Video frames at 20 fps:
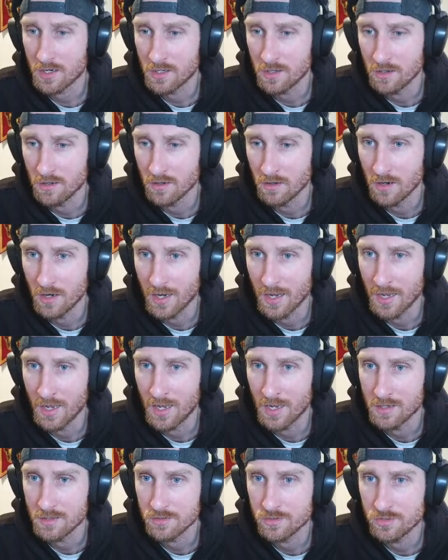here
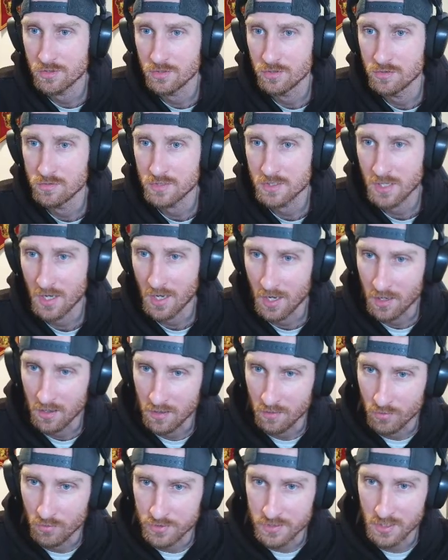at 210.
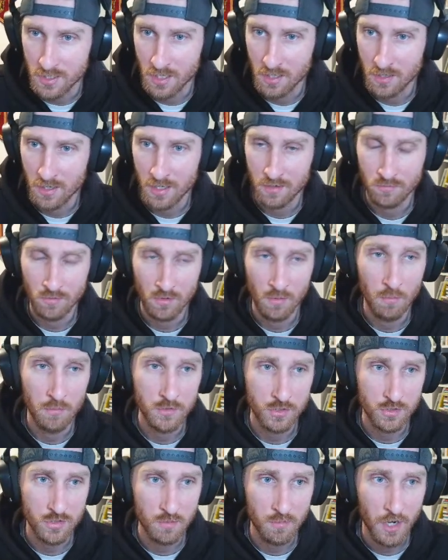And once again,
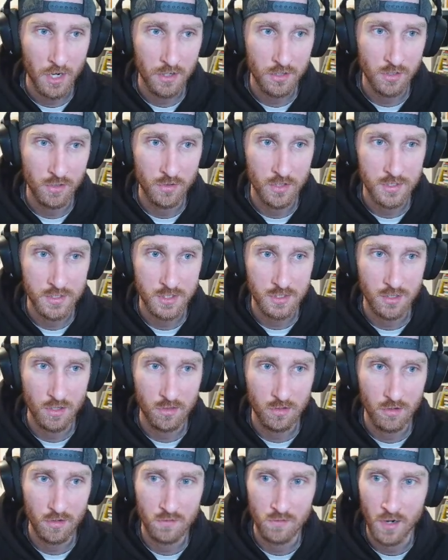just reminding you, this is a
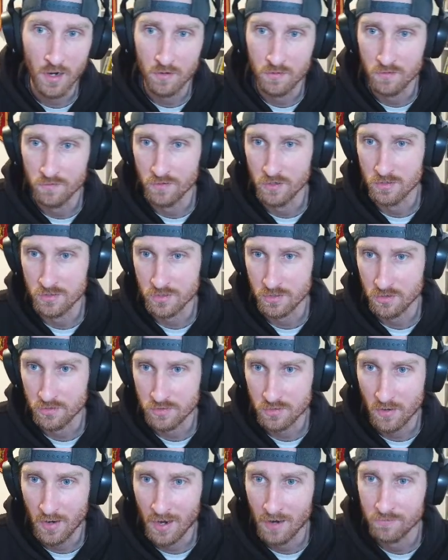third round reversal.
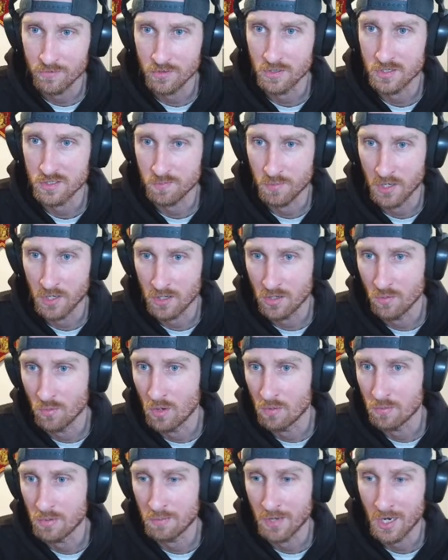So after this pick, you
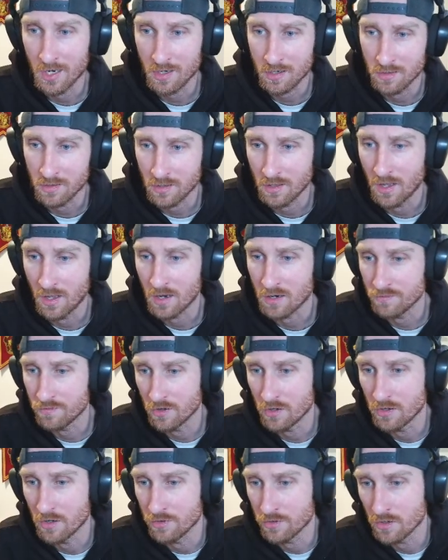won't be back on the clock for
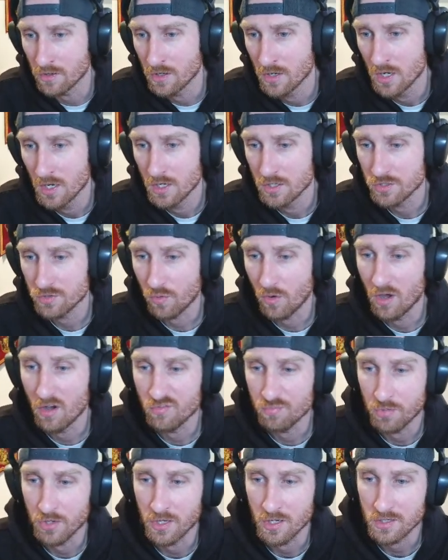another
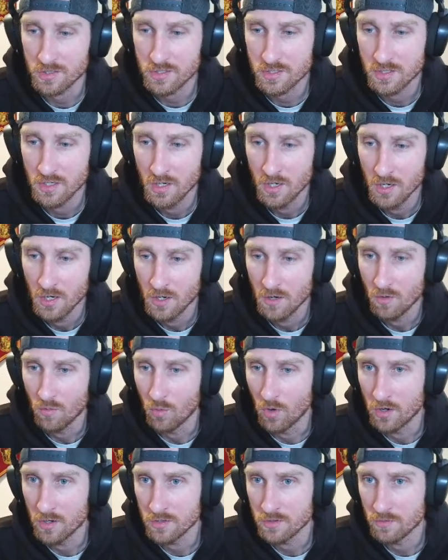12 picks.
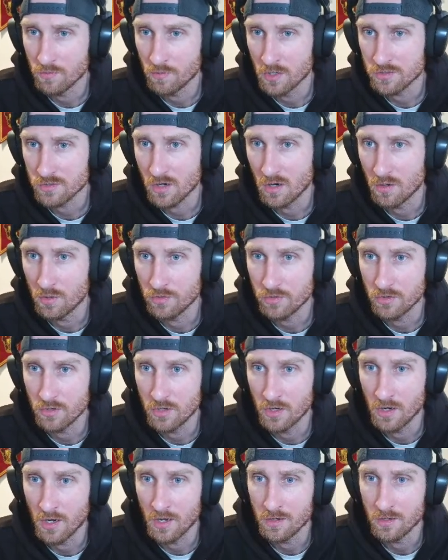What's going through
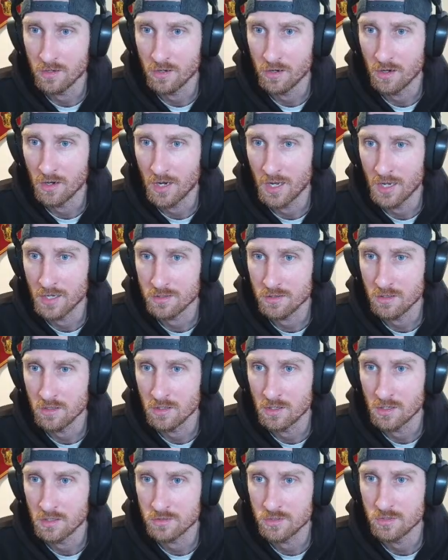your head here at
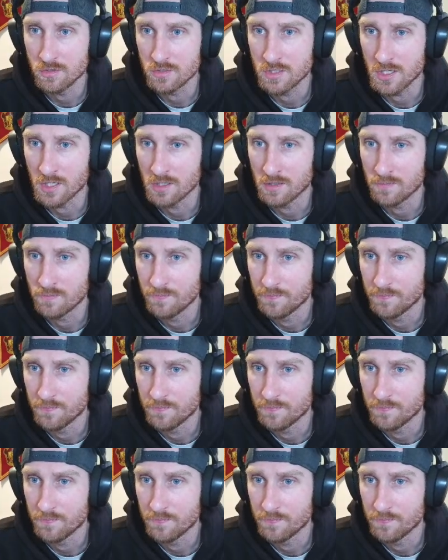the 210?